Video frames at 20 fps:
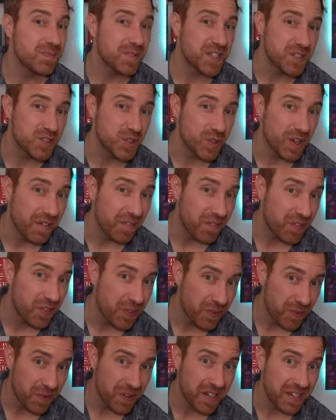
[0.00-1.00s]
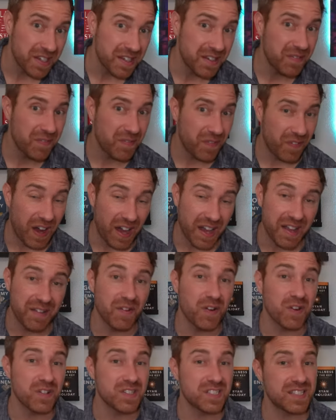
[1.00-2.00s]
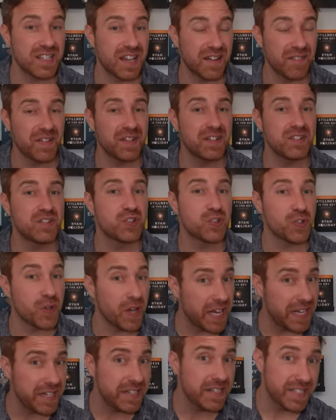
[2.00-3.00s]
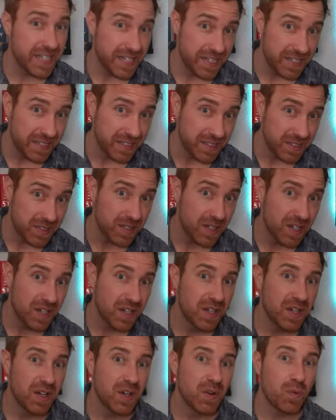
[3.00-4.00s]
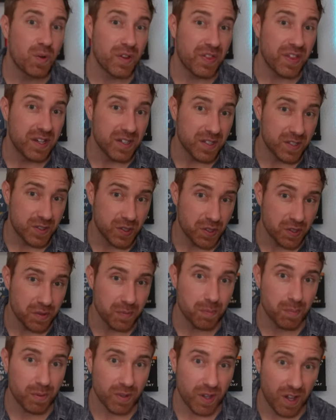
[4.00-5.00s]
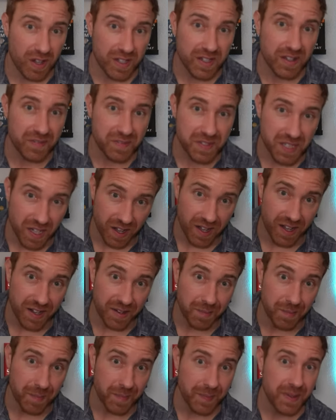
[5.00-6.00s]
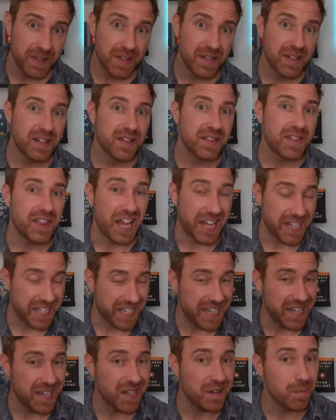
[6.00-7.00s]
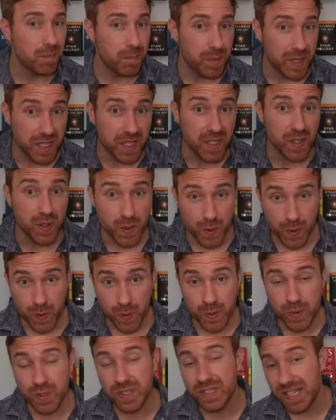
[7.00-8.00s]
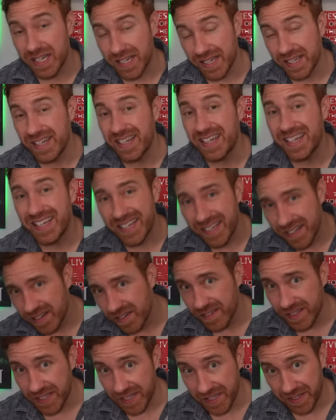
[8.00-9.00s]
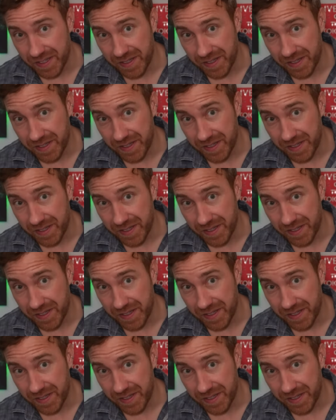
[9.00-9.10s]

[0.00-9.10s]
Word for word: means you have 3, 5, or 7 train days within a certain block of time that can be used in Italy.